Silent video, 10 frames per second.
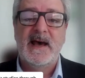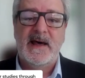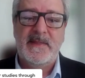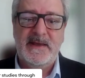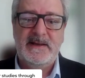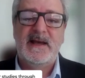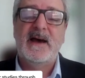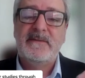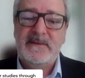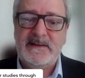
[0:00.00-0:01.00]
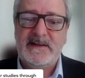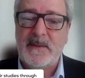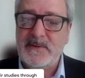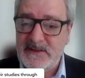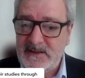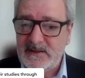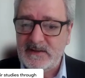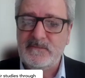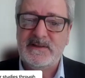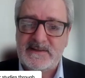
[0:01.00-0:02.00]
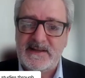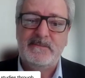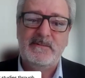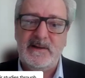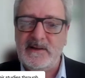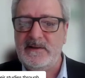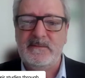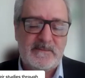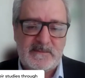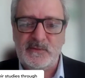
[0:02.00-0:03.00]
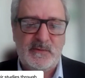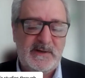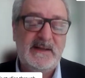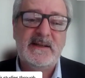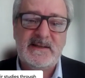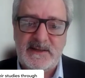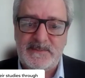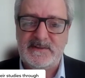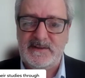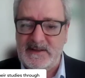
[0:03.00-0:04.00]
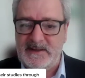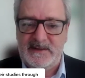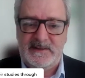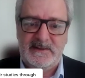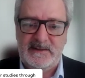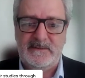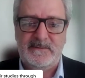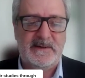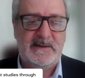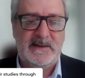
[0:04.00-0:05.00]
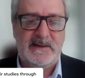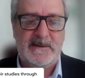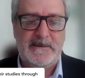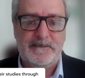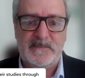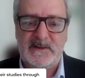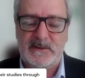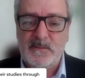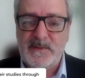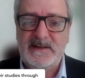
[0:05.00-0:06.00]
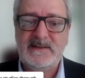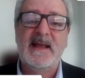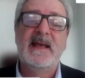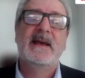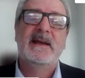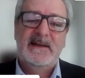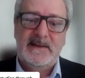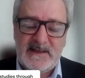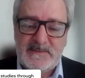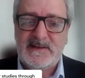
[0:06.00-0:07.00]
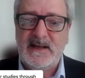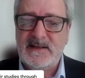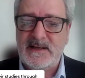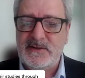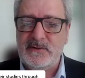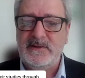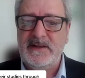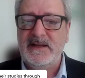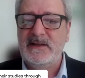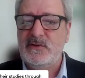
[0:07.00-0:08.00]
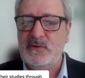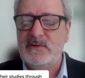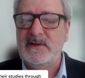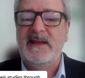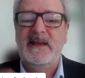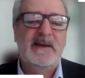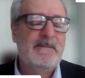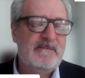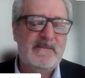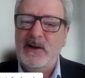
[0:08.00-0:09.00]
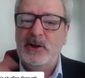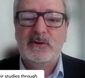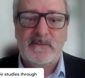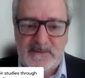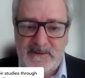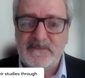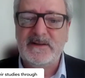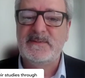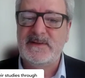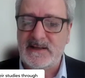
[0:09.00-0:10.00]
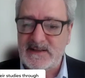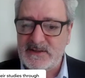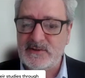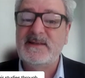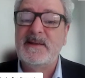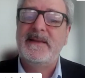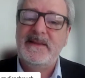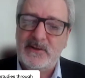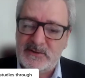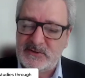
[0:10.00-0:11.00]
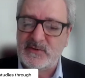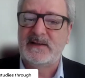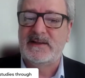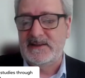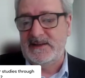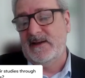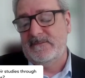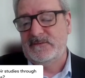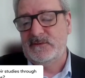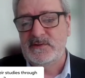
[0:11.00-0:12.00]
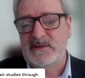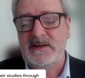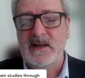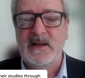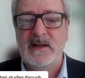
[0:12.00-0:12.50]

And then after the gap year, in which they will do internships in different companies, the specialization, they can choose a lot of different specializations depending on the track that they have chosen.